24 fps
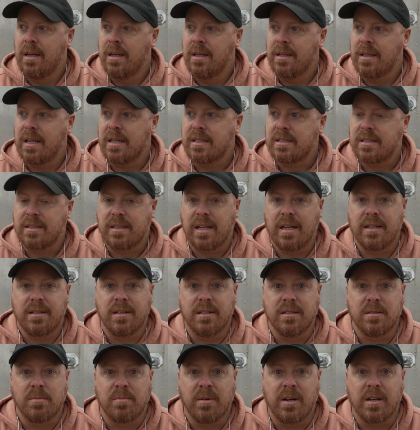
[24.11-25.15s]
that
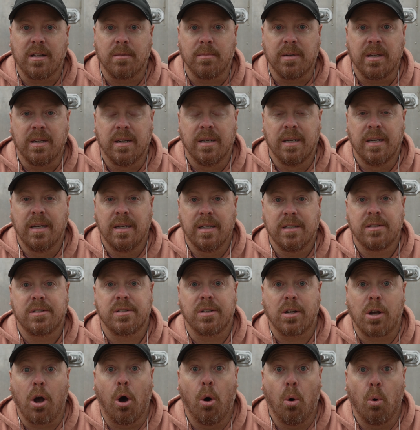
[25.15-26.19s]
doesn't bother me. It's the
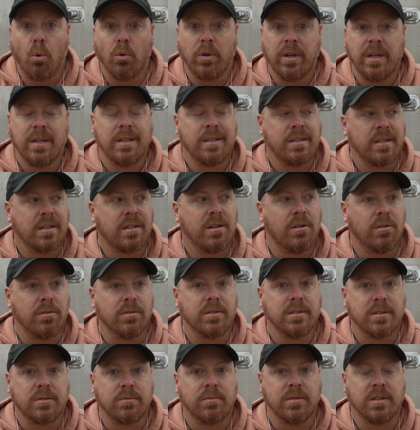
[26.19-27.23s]
cold. The
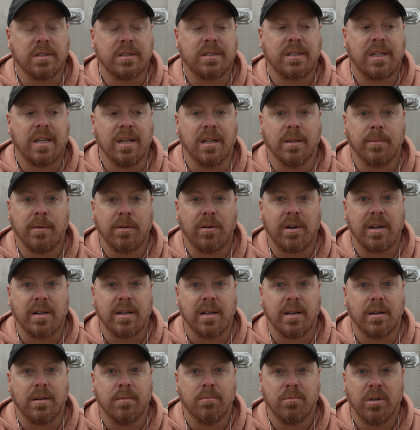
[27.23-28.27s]
cold is what's killing me right
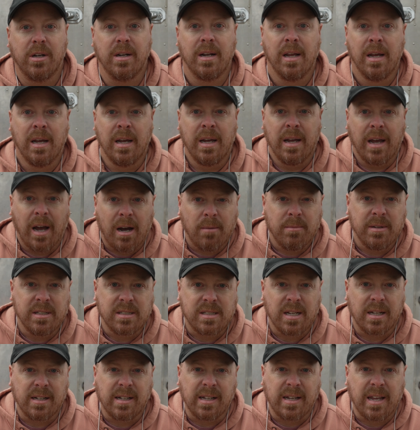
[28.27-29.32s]
now. But I'll be
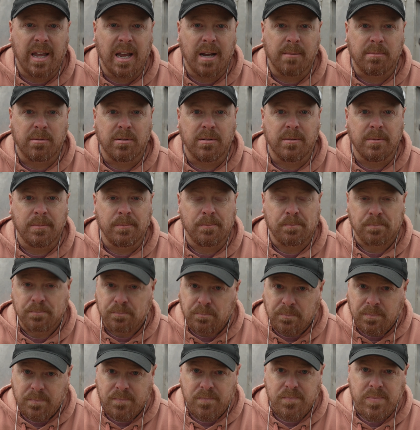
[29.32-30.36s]
inside the camper.
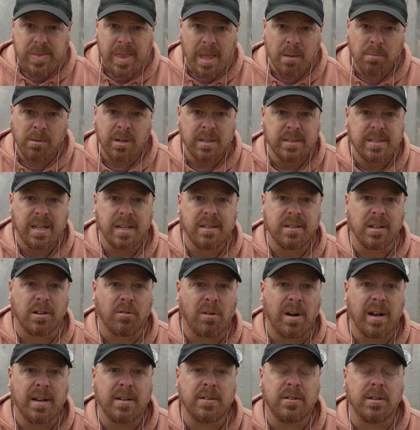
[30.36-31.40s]
I'm going to take the
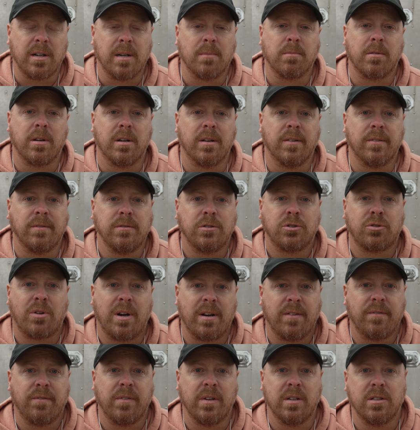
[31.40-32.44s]
grinder and I'm going to try
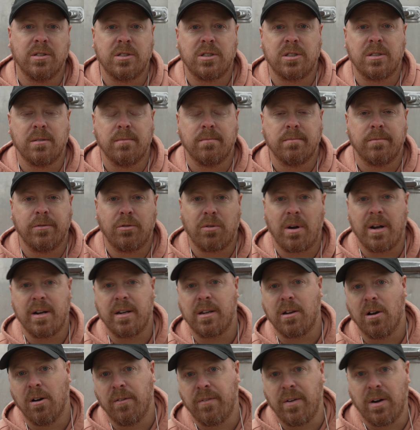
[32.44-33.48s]
to finish
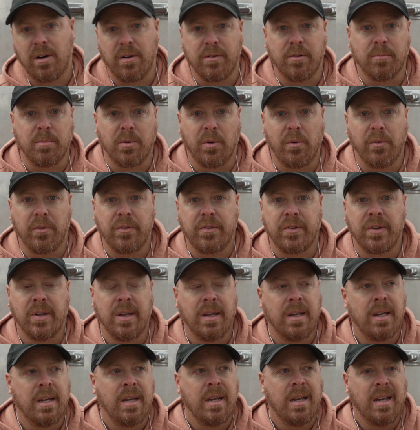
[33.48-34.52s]
grinding off all the bolts.
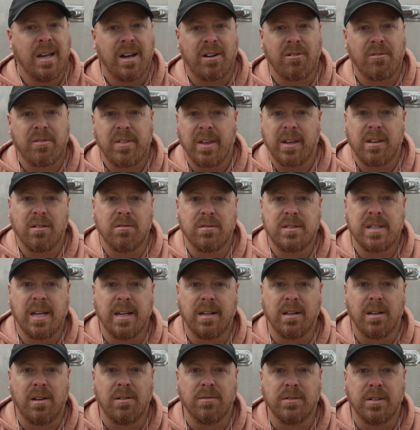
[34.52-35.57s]
I don't think it'll take
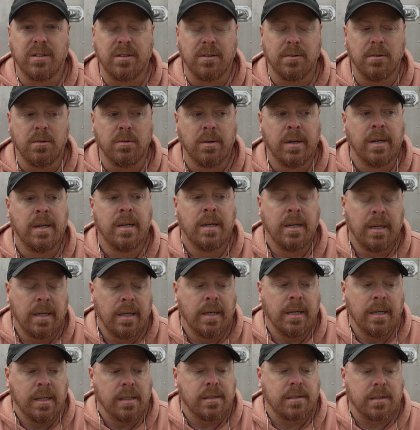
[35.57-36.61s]
long to do,
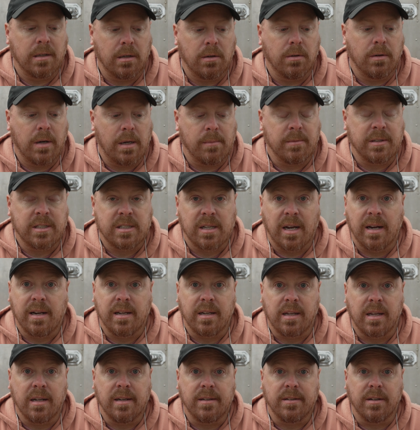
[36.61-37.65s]
so I'm excited to
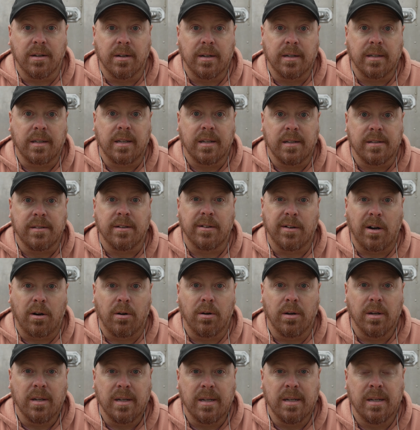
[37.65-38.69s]
get it done
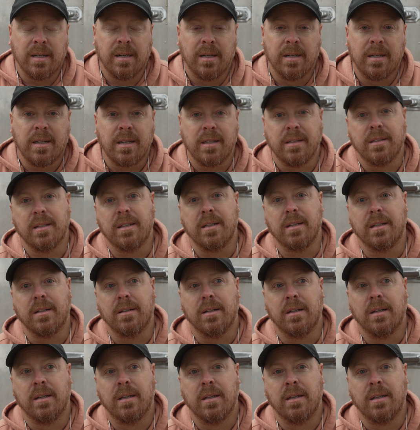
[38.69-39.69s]
early, and then